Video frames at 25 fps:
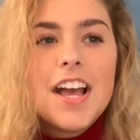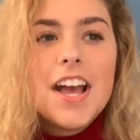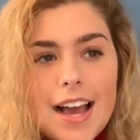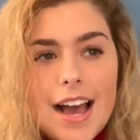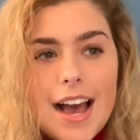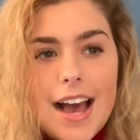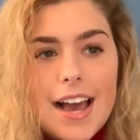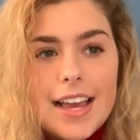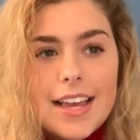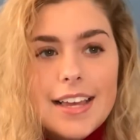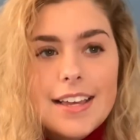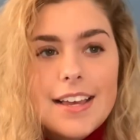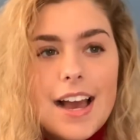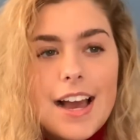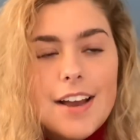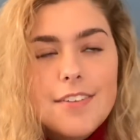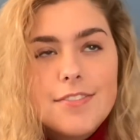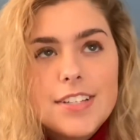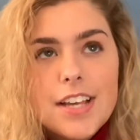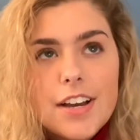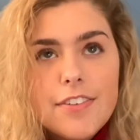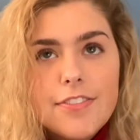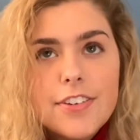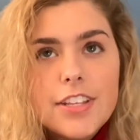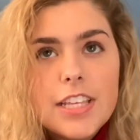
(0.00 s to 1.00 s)
I've
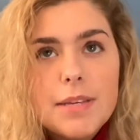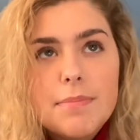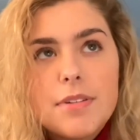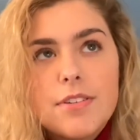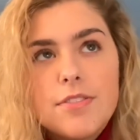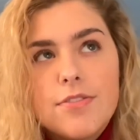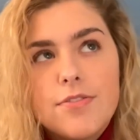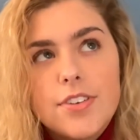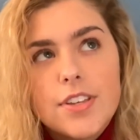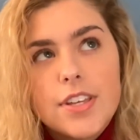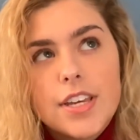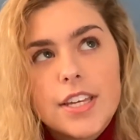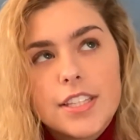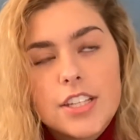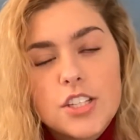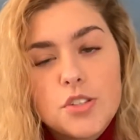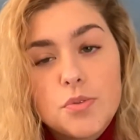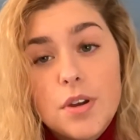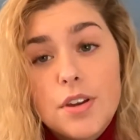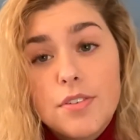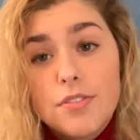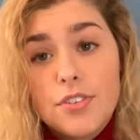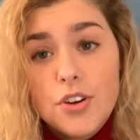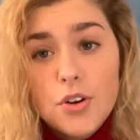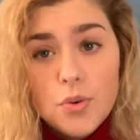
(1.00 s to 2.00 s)
definitely been feeling this way
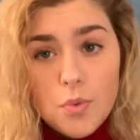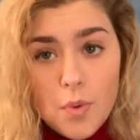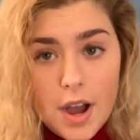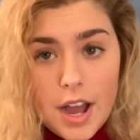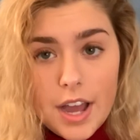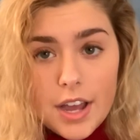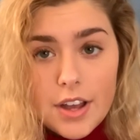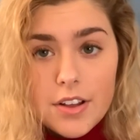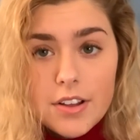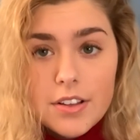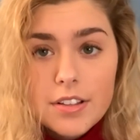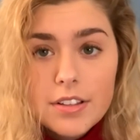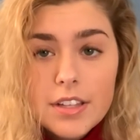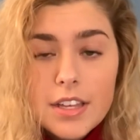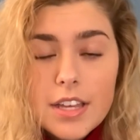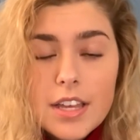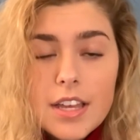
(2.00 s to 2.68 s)
for a while.